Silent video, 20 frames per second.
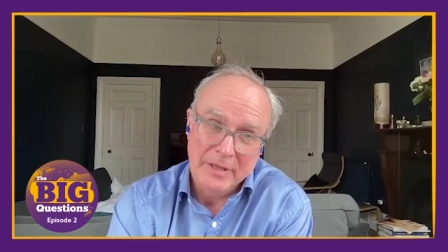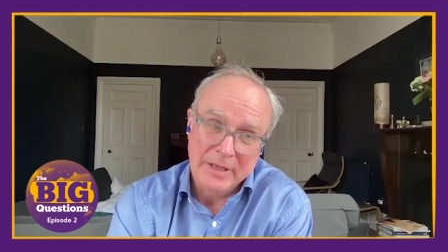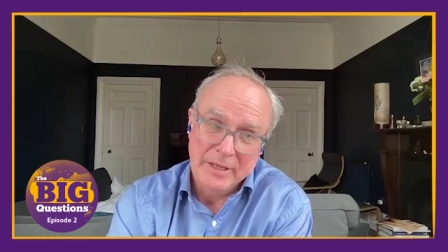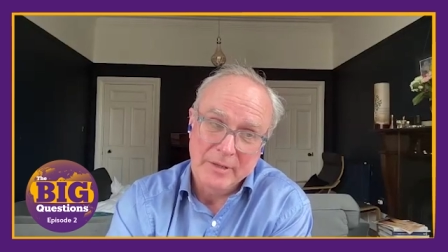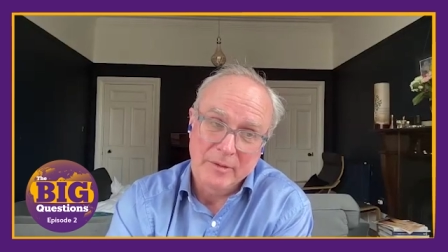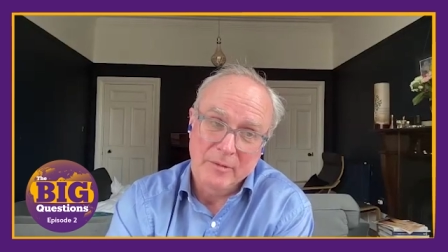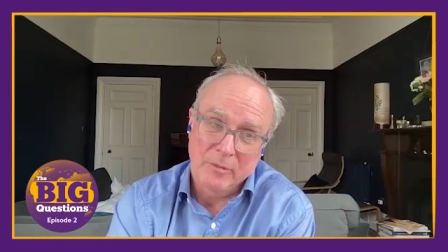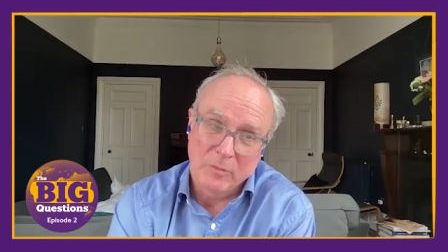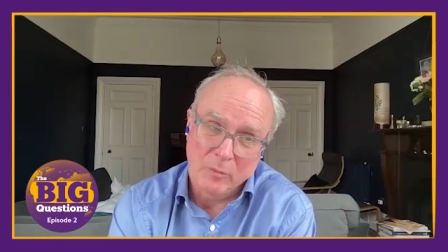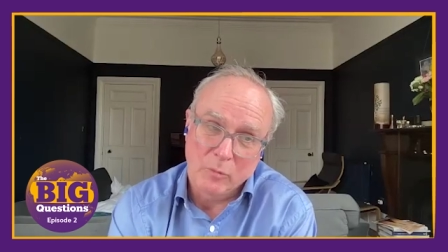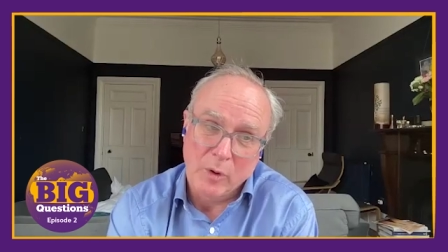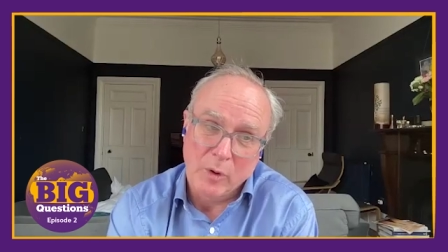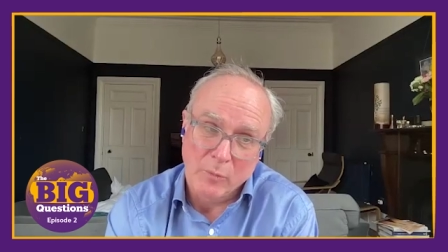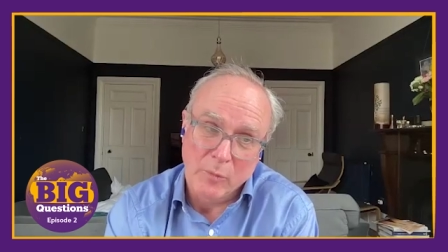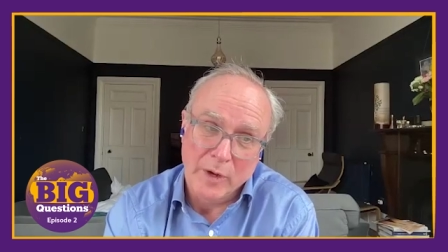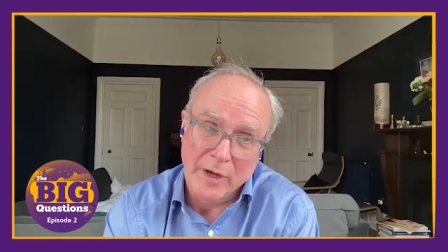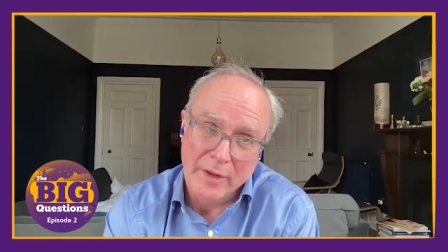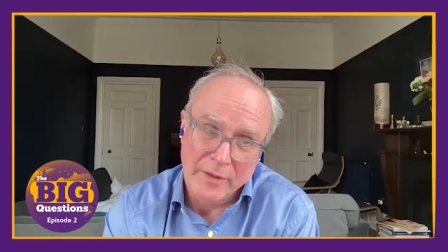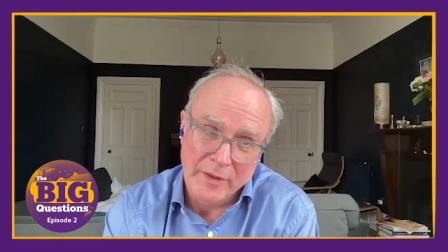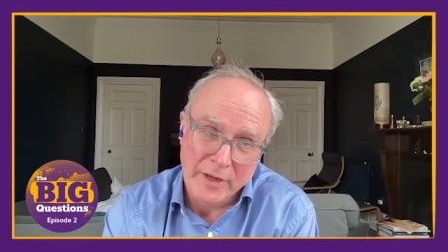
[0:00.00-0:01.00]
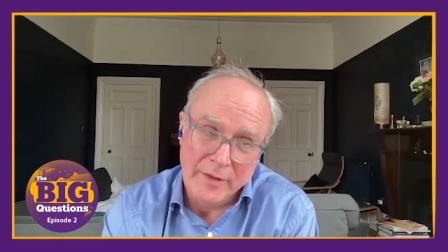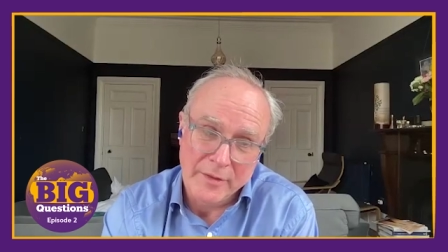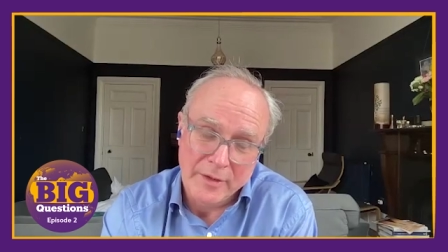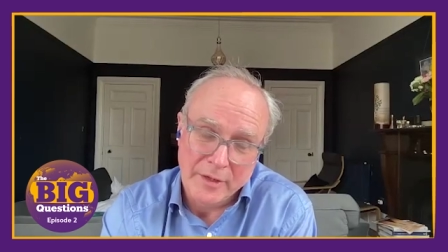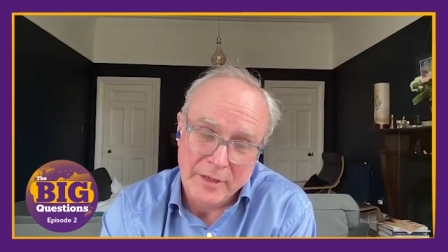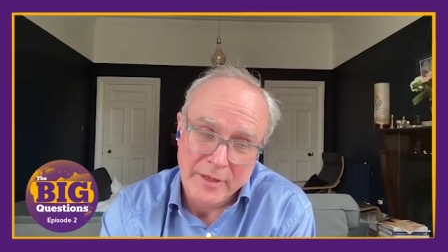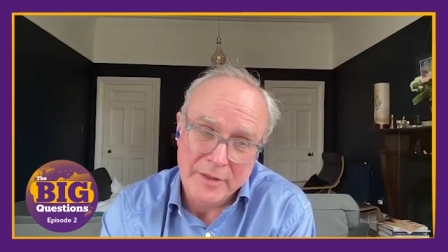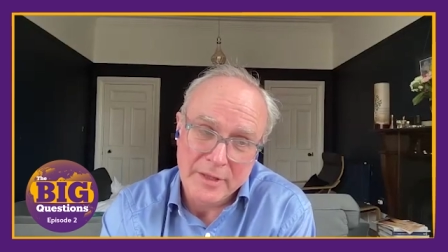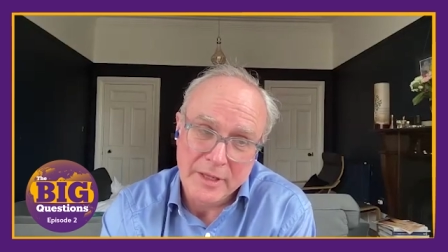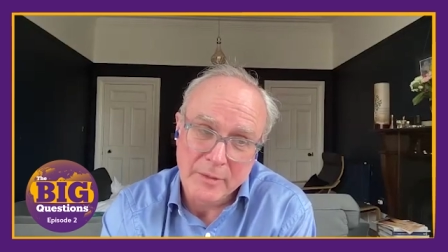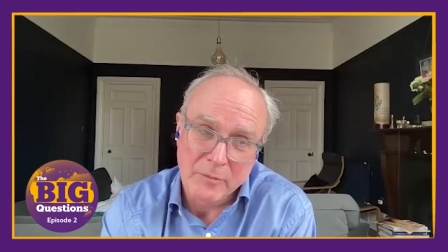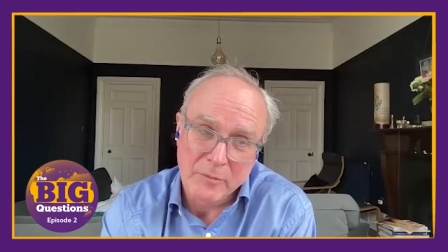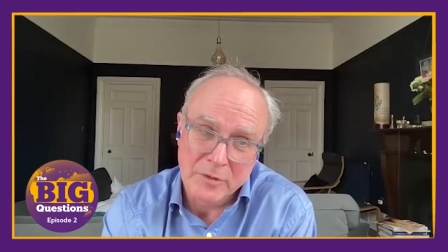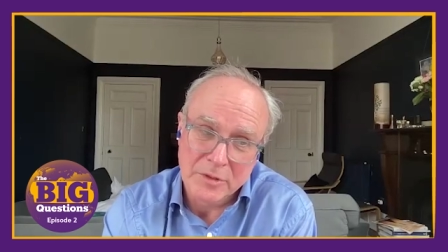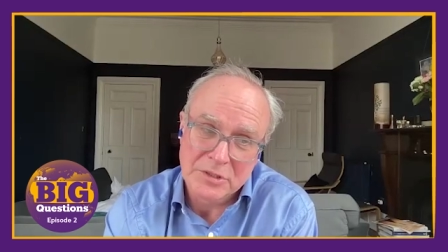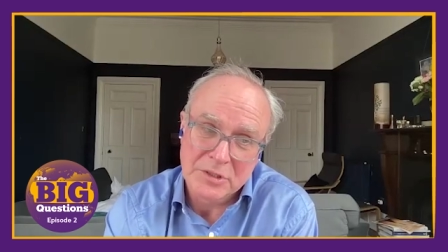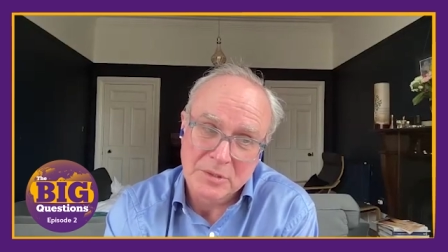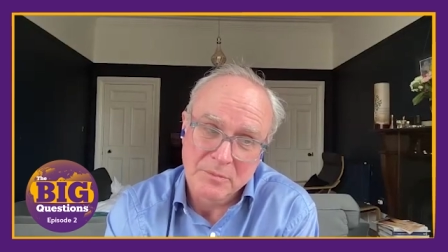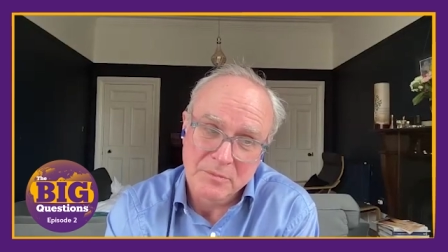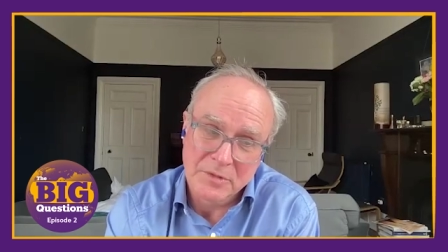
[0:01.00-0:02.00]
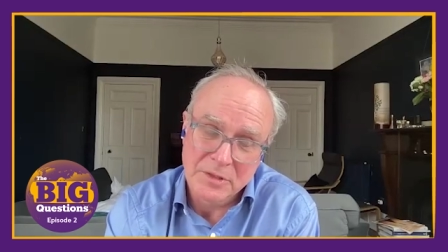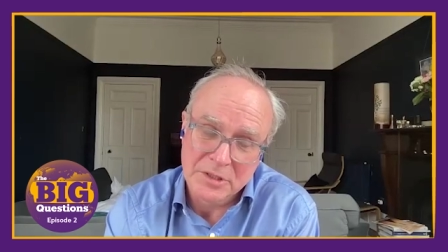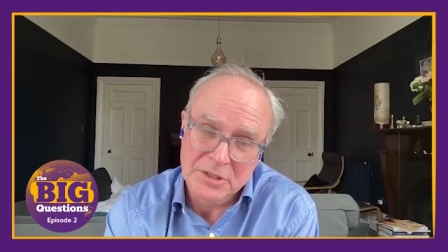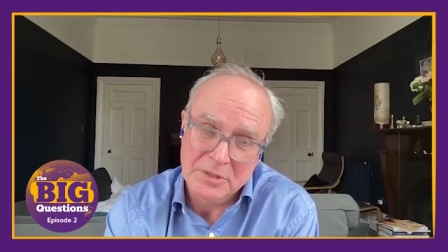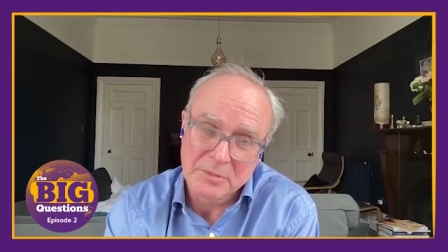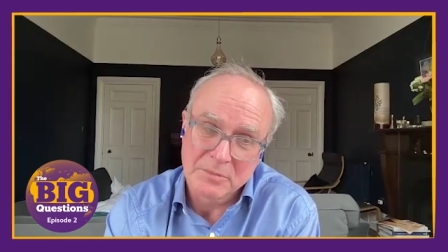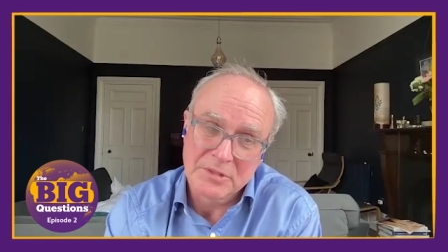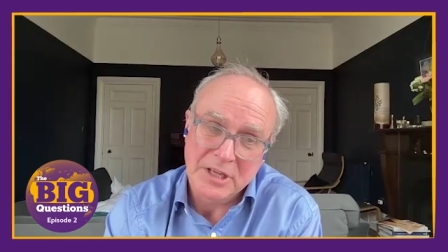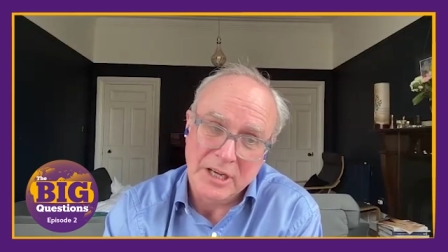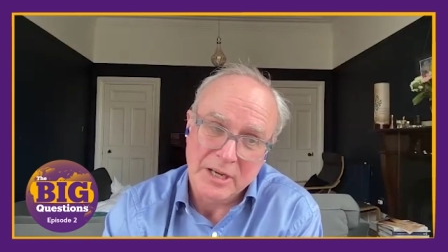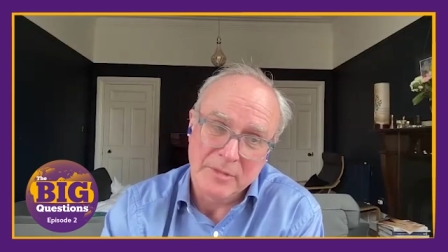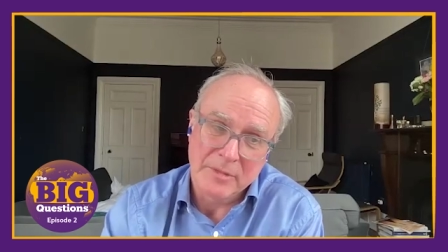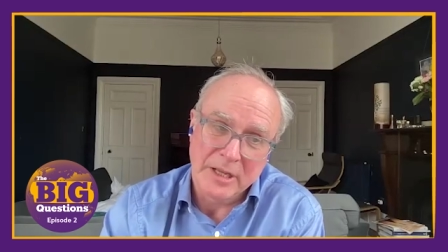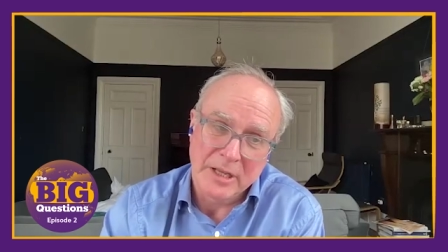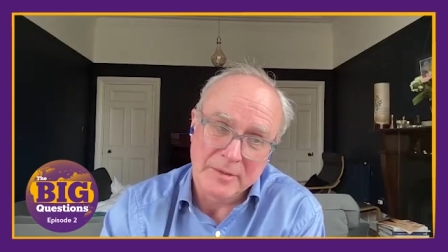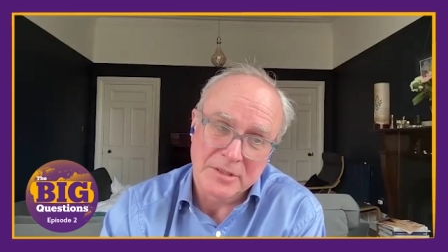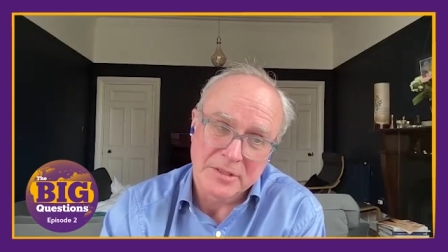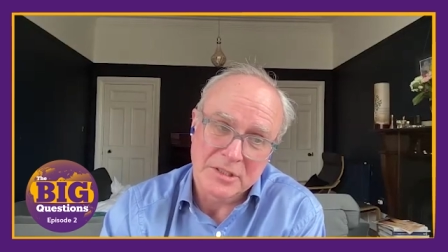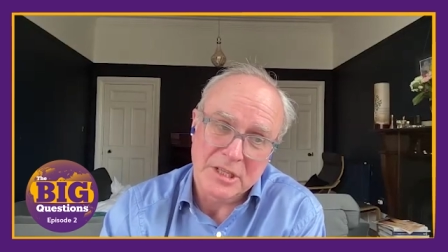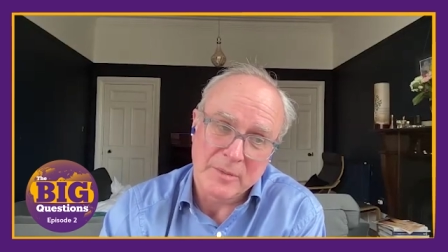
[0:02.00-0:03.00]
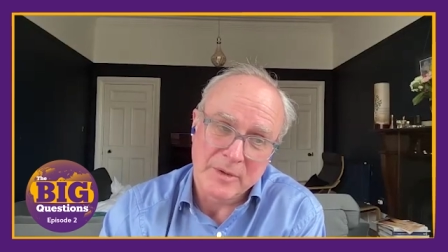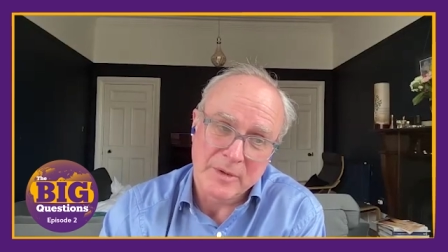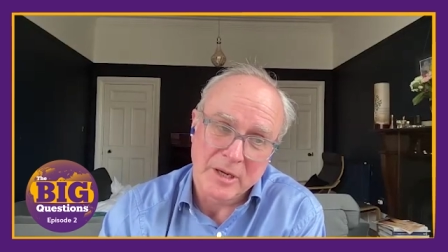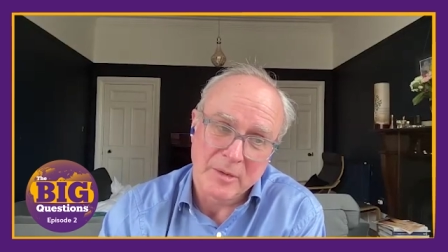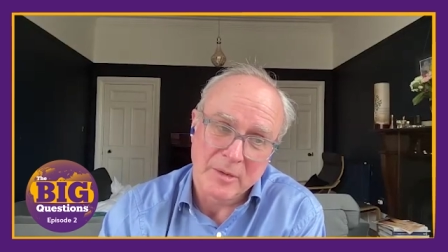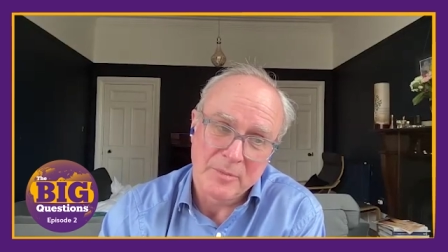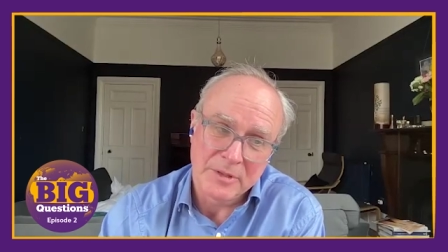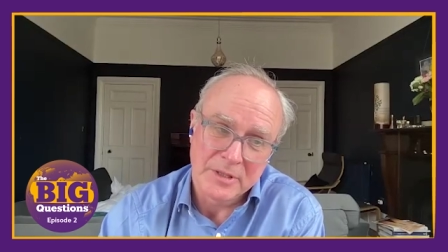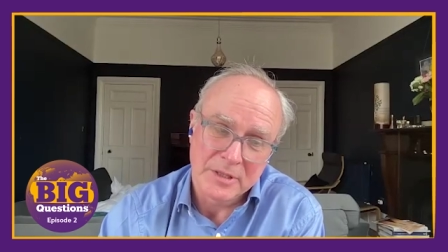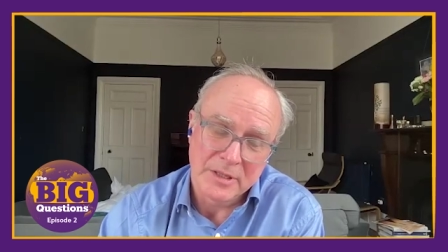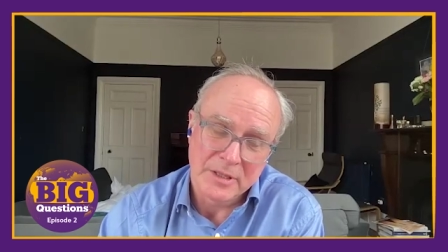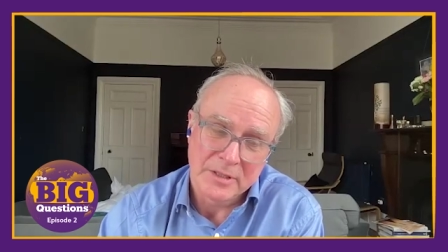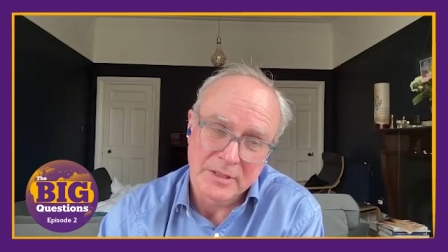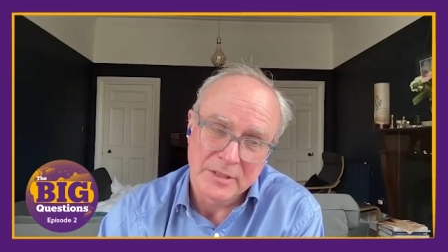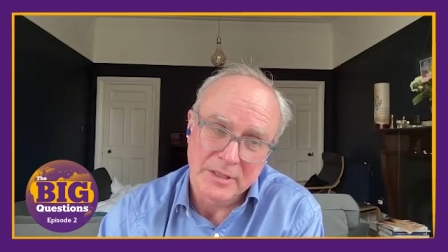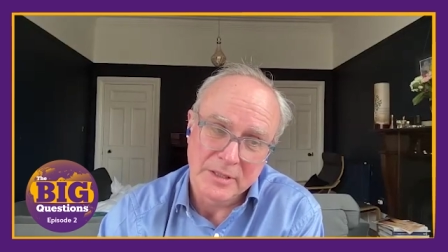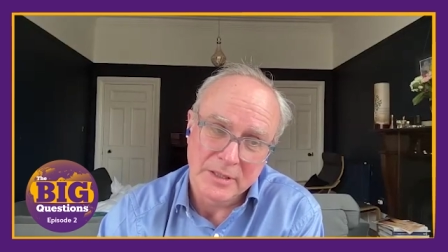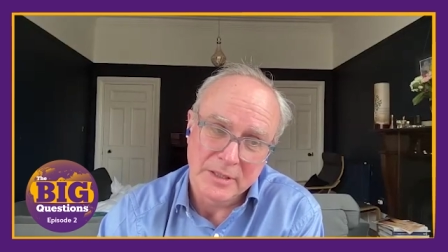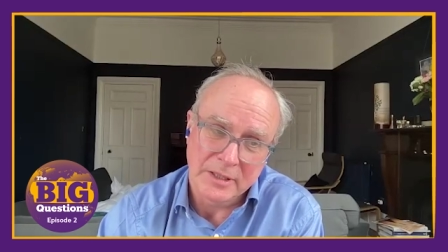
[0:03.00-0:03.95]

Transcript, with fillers: um, it, eh, one way or the other. I think there's some there's some timelines coming up in,